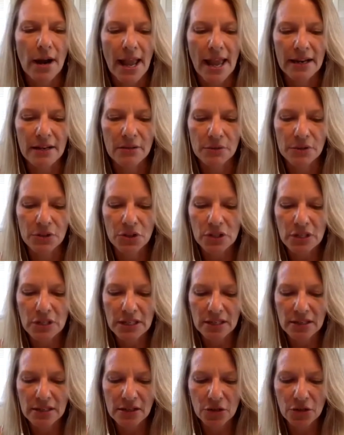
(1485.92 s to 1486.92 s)
and it was just
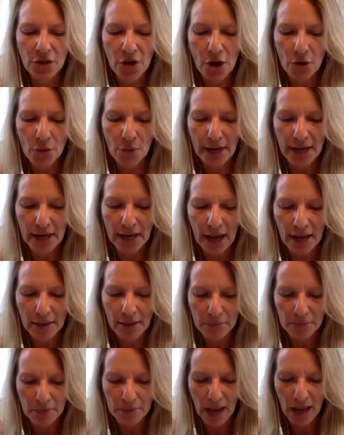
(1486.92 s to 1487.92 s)
this knowing
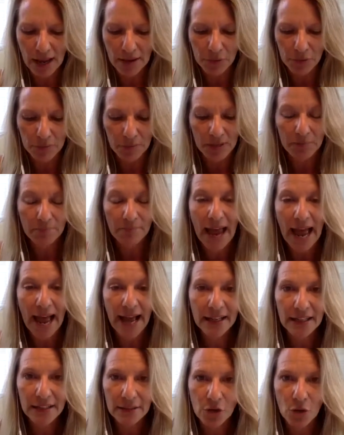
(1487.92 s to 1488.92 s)
I would be
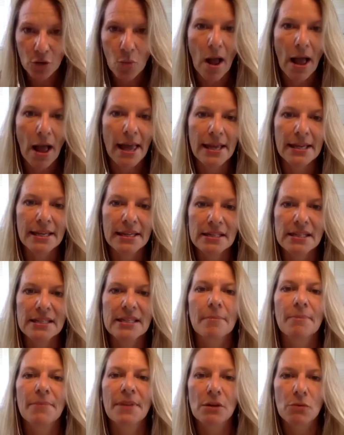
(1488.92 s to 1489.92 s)
back in Hawaii and
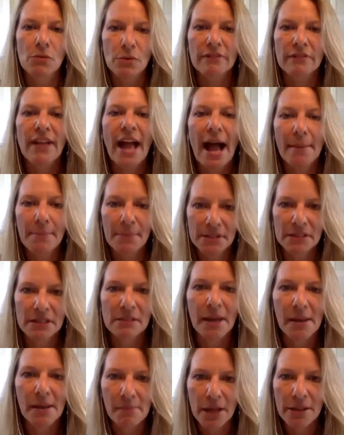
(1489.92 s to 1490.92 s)
something would have happened to
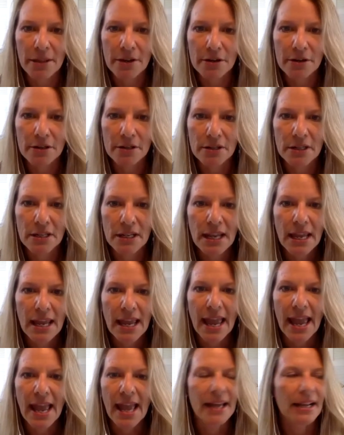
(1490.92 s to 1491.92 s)
my mother.
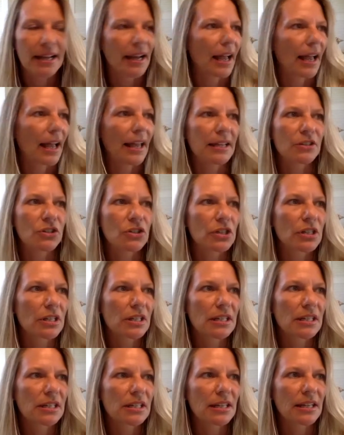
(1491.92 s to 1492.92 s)
And
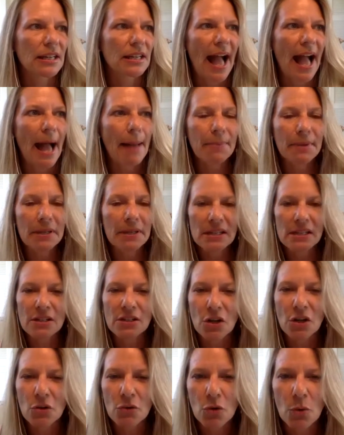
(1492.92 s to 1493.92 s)
it happened
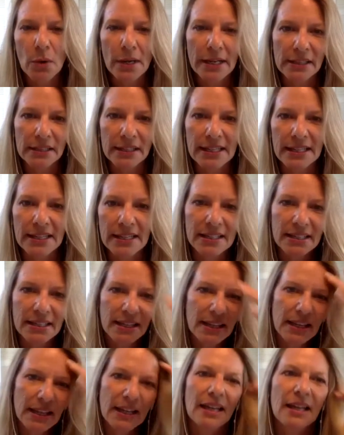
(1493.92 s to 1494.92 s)
so quickly.
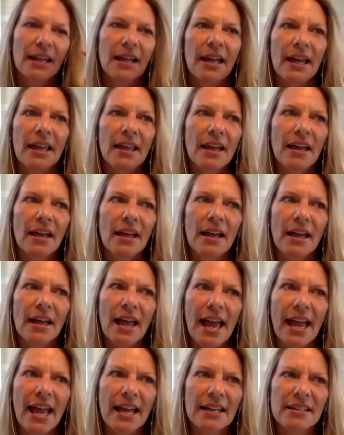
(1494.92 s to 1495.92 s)

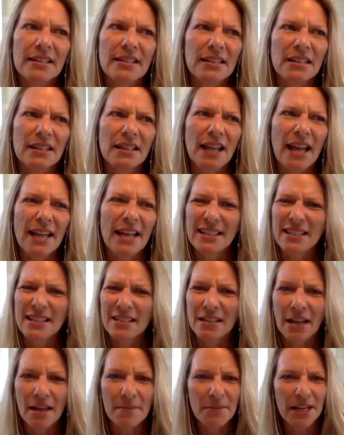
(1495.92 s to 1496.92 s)
And I
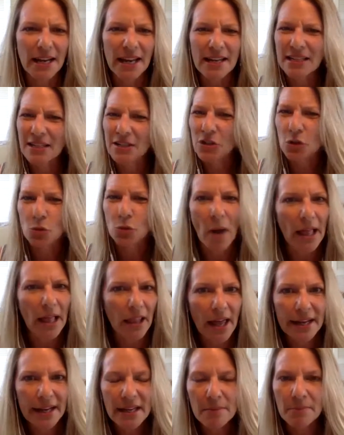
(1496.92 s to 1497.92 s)
didn't dwell
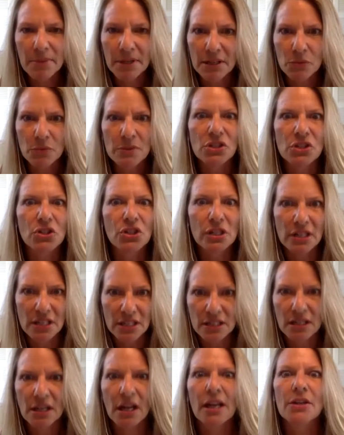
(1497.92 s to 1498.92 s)
on it, but it was
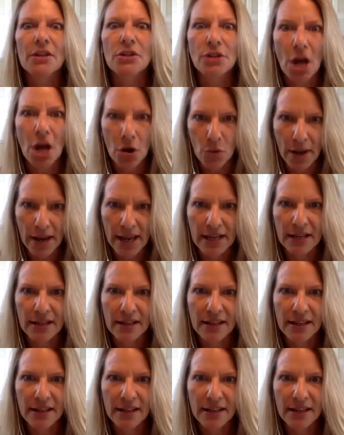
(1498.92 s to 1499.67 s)
just a knowing.